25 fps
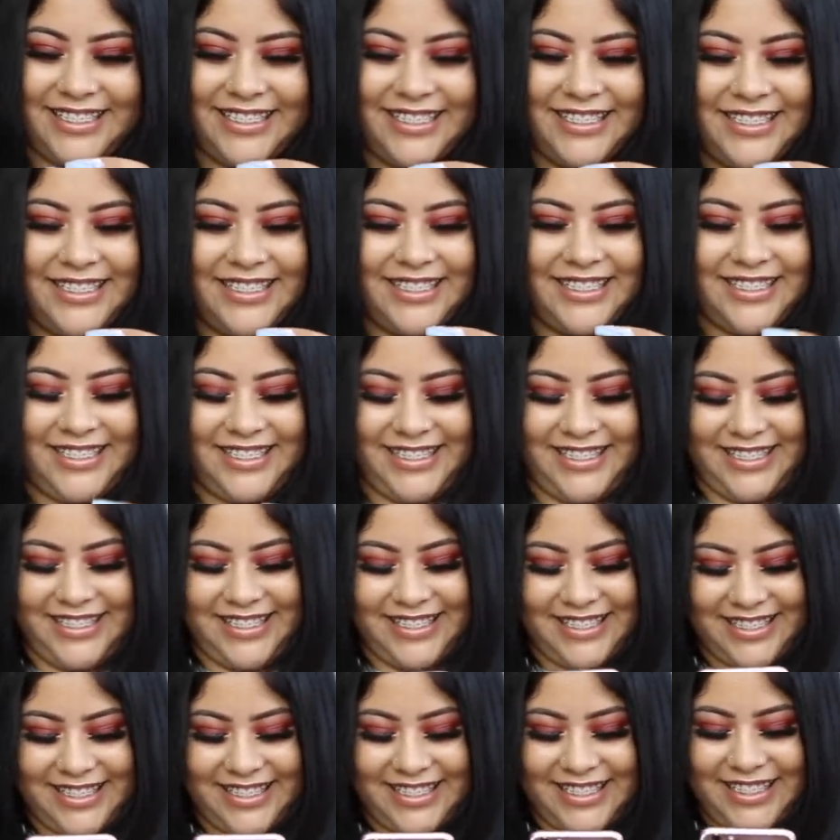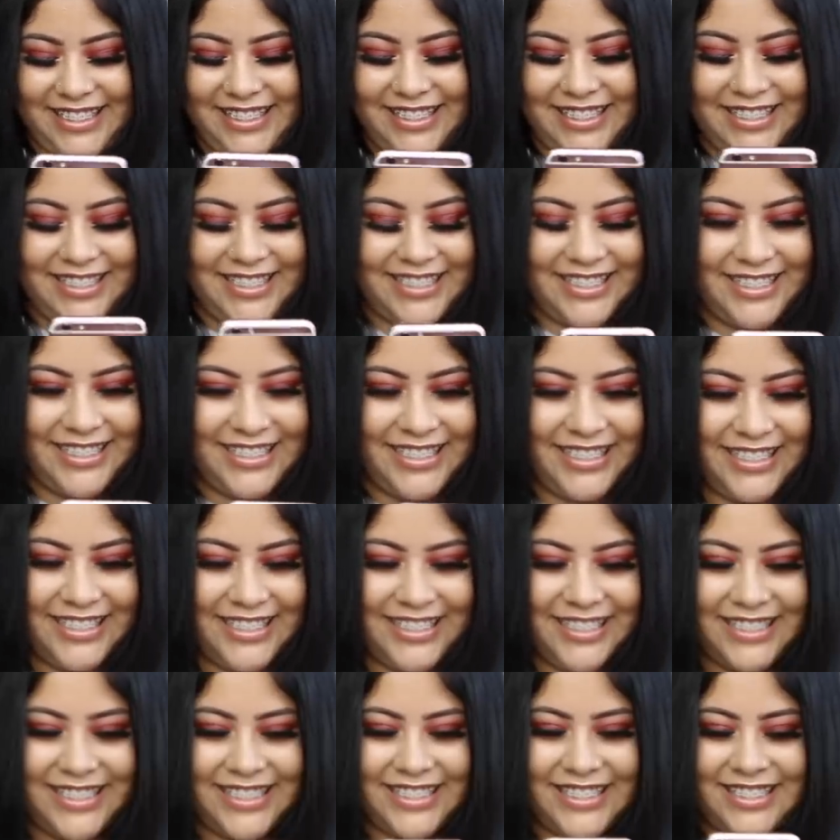
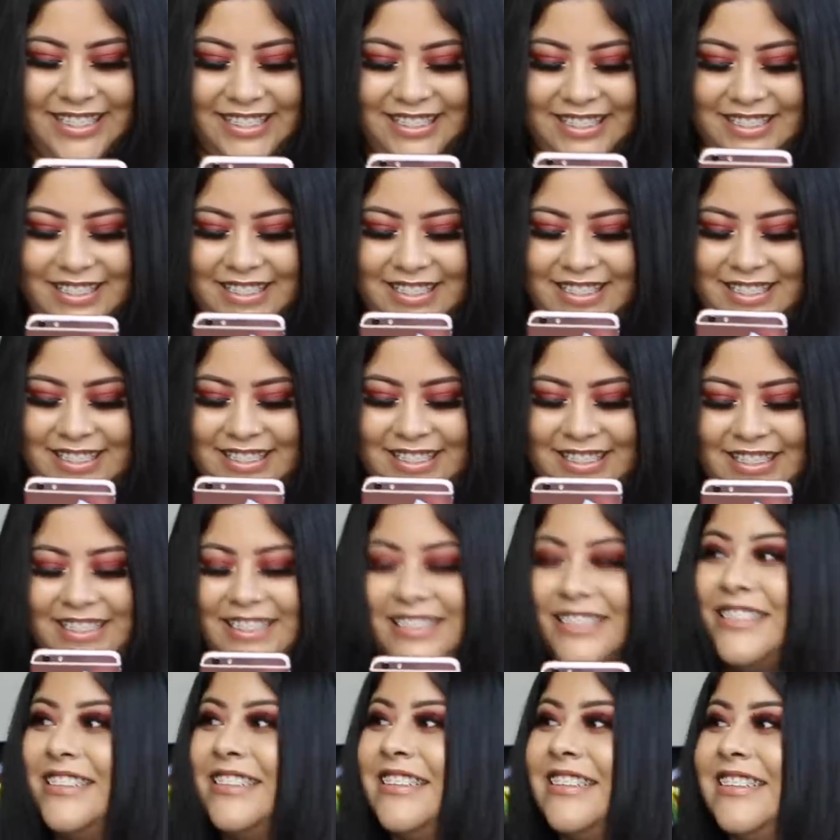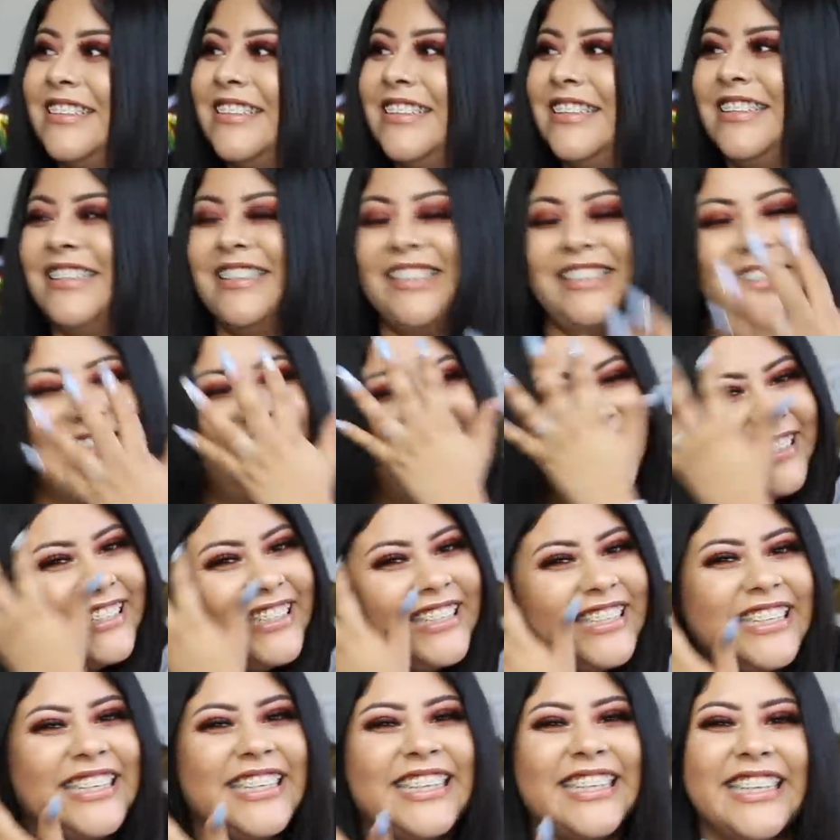
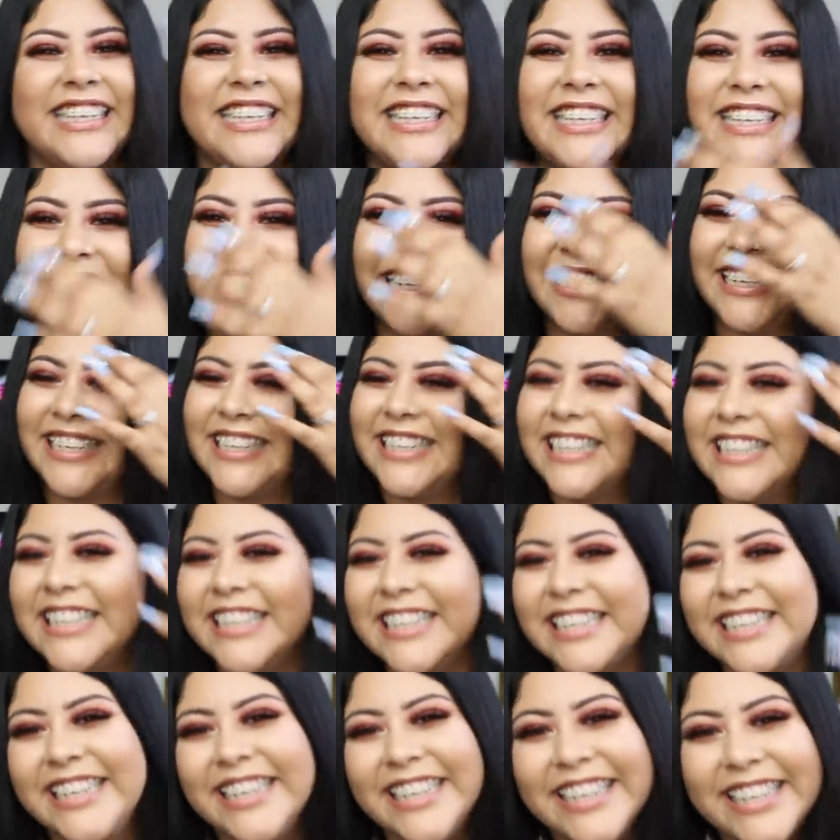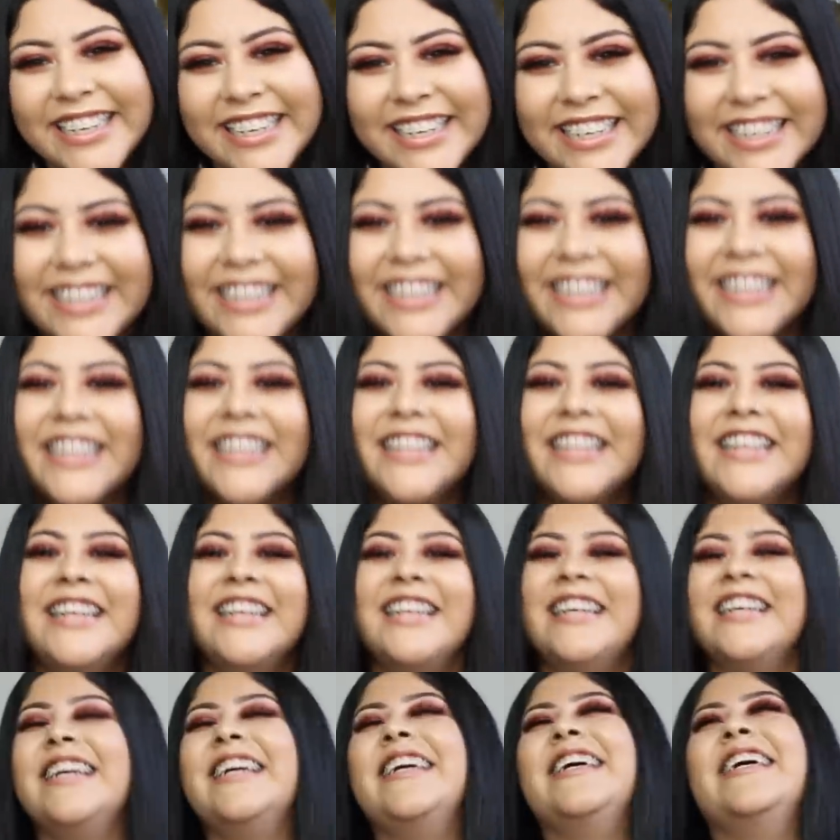
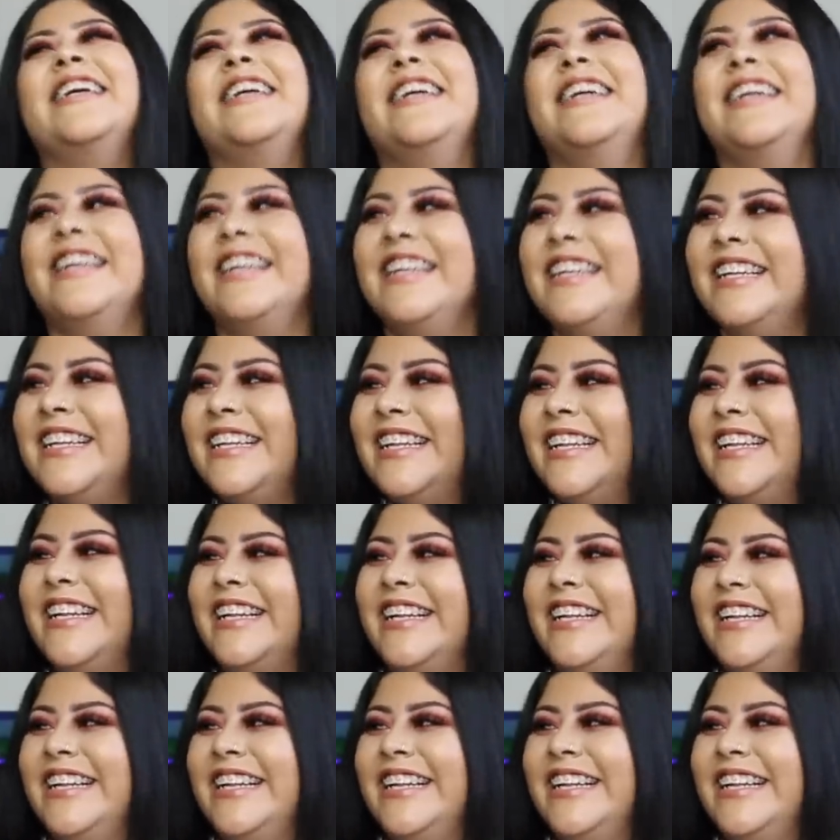No words are spoken by the person on screen.